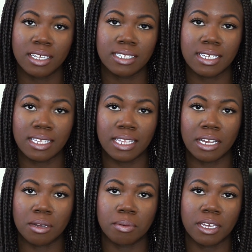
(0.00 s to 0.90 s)
to the
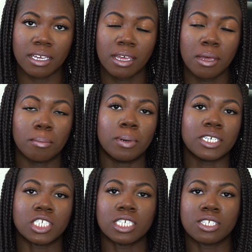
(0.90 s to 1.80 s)
therapy
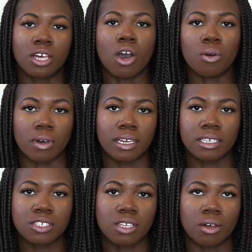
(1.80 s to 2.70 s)
but she's
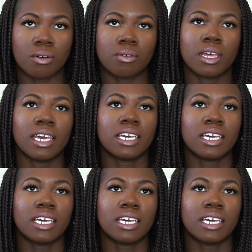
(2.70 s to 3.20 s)
going so